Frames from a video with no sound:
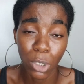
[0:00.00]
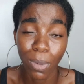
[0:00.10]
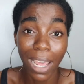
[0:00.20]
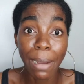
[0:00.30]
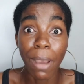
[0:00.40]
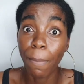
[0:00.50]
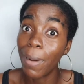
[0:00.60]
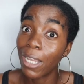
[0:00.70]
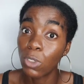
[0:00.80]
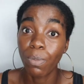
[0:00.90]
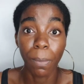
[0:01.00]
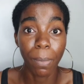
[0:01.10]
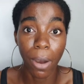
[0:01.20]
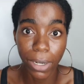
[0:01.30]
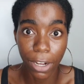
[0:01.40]
soap. I like my black soap in
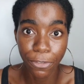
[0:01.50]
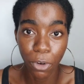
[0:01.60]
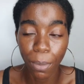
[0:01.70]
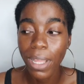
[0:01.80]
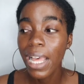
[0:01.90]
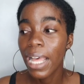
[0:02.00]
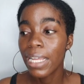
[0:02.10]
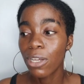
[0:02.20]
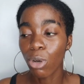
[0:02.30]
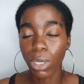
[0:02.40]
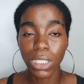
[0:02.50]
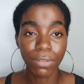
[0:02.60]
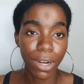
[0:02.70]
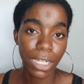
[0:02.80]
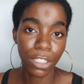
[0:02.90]
powder form because it's
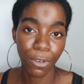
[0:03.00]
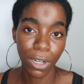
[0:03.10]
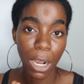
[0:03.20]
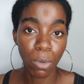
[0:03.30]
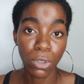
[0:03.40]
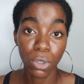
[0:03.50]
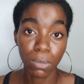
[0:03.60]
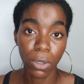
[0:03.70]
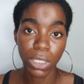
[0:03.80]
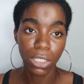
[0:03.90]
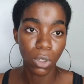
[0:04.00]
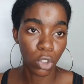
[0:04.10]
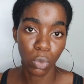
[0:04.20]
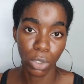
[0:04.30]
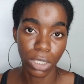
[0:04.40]
very easy for that one to melt in
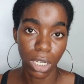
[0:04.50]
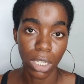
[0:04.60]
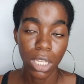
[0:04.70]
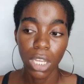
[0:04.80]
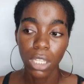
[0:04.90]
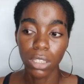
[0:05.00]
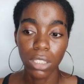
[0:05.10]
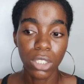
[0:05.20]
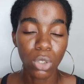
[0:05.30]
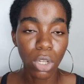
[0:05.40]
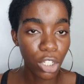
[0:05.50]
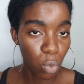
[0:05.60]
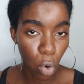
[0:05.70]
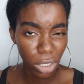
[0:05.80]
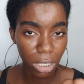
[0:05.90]
hot water. The solid
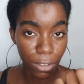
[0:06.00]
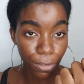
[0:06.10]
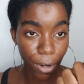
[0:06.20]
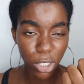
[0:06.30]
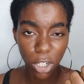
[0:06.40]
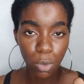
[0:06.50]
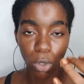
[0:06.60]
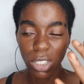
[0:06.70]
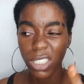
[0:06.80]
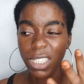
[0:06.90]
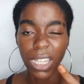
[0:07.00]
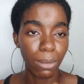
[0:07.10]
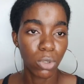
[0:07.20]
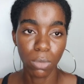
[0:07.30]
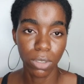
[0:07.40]
ones, the very solid ones, take
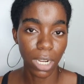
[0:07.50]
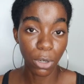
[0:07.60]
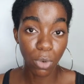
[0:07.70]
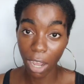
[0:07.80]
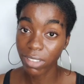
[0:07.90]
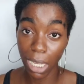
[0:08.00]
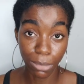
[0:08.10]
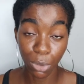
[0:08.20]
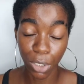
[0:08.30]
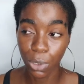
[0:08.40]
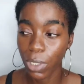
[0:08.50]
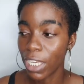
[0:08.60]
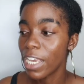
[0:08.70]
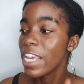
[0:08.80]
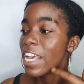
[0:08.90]
time to melt and I don't have time to waste,
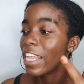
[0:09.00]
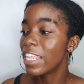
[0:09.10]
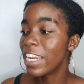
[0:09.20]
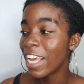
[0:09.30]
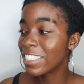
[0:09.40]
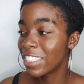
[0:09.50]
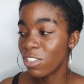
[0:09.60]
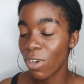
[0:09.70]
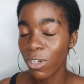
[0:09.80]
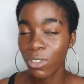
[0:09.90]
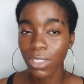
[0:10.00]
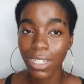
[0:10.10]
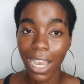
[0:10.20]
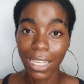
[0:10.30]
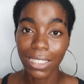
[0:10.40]
okay? The next thing you're going to need,
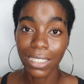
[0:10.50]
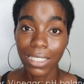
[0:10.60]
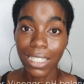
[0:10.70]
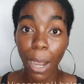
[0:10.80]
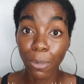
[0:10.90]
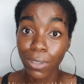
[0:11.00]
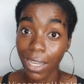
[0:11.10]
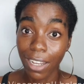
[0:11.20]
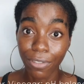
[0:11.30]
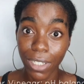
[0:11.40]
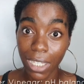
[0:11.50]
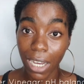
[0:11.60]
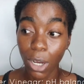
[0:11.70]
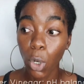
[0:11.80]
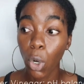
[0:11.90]
guys, is apple cider
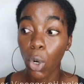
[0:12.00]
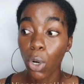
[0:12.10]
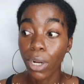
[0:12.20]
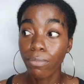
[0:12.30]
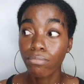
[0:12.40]
vinegar or